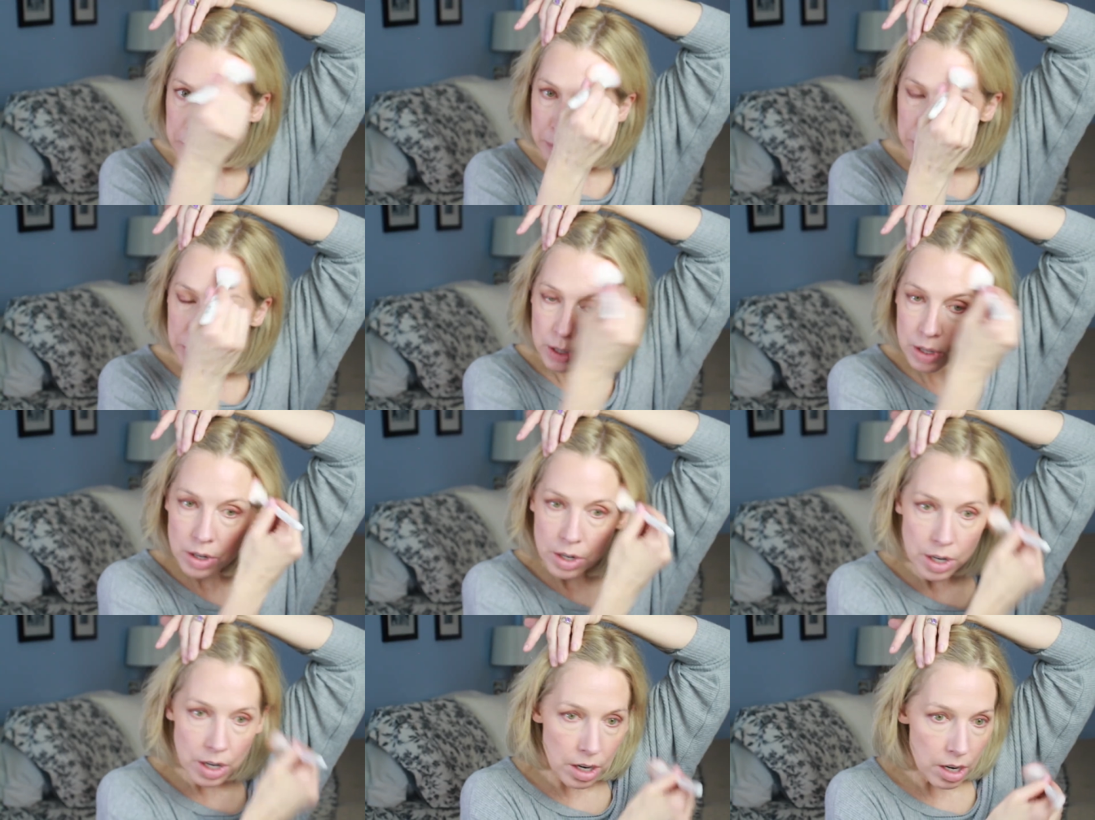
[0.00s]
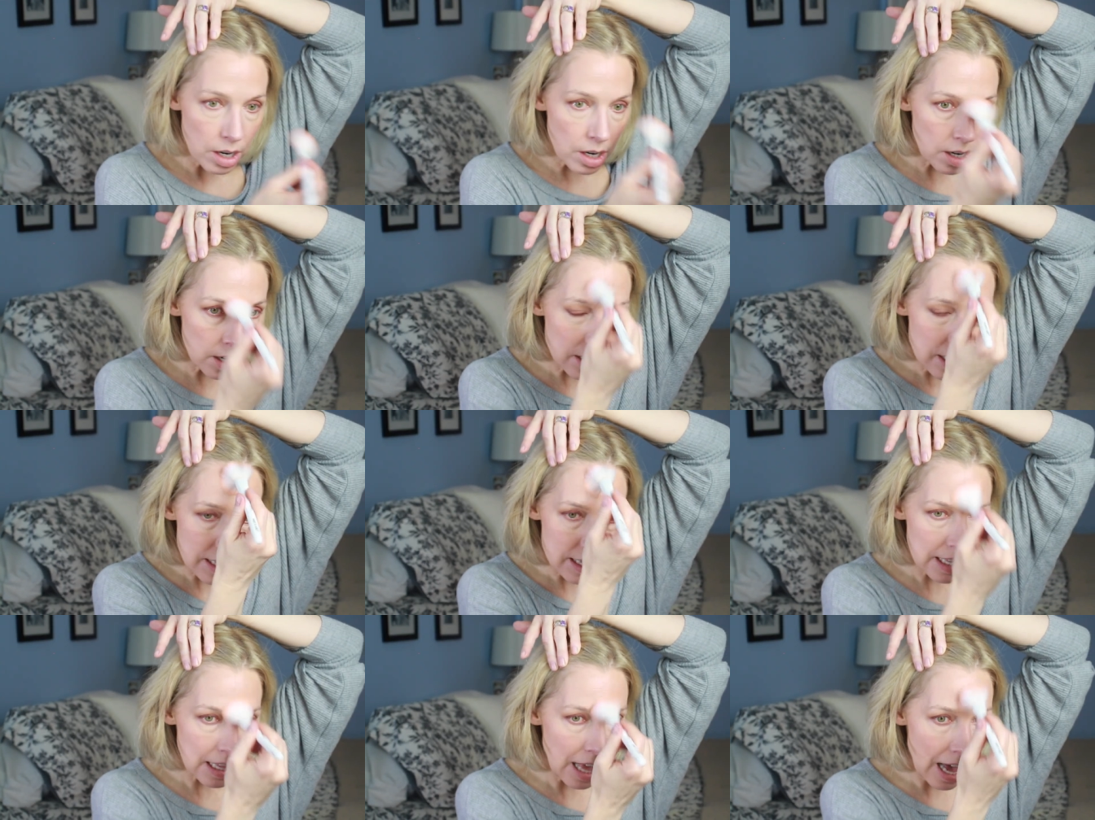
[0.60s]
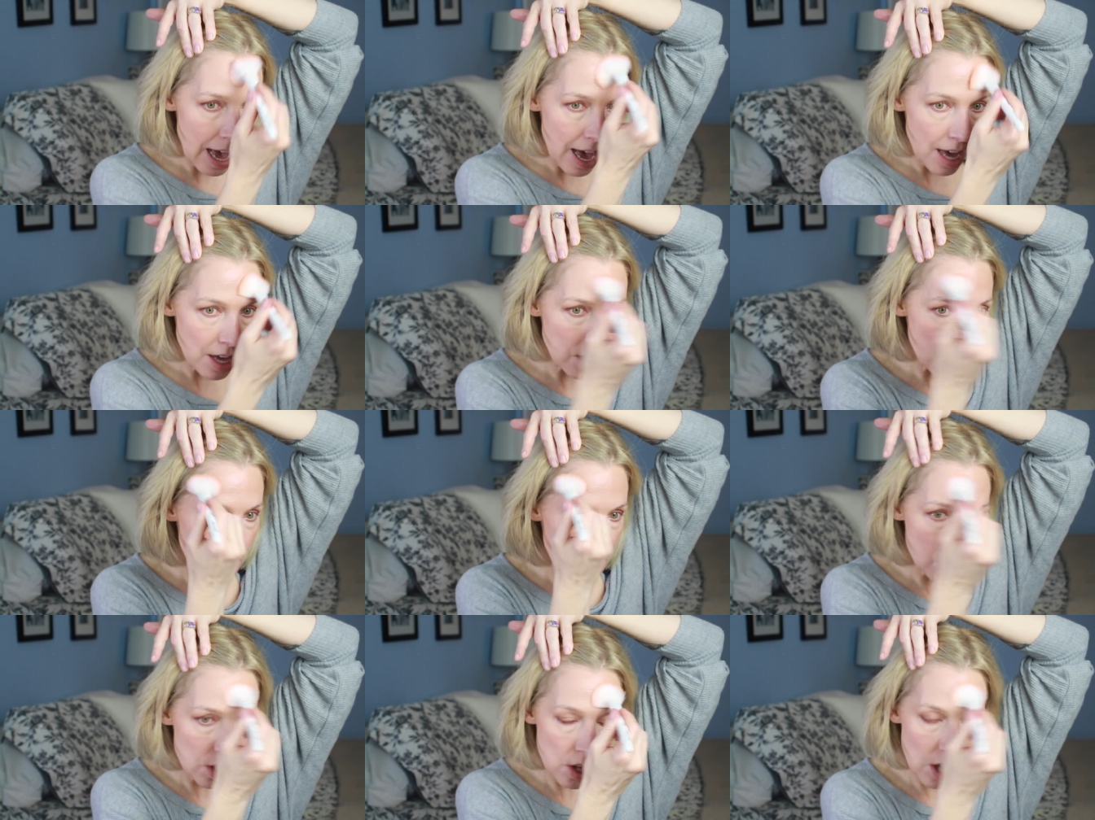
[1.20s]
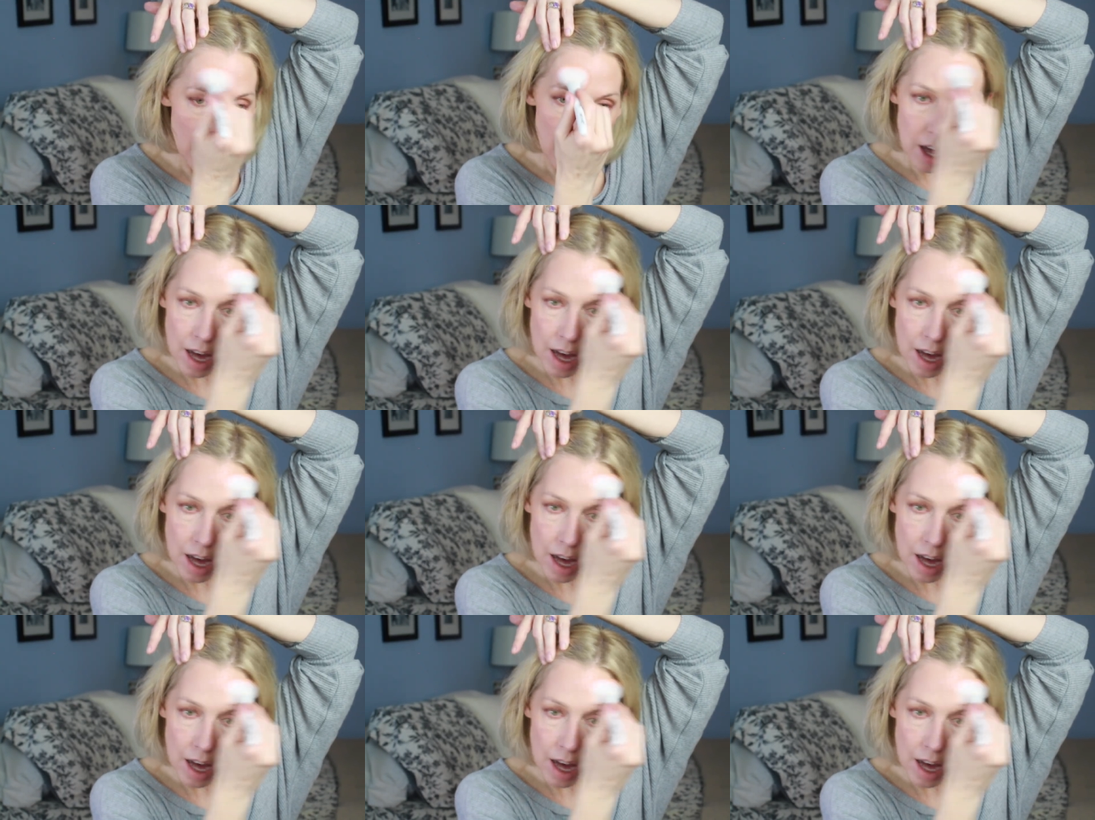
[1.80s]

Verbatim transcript: blur slash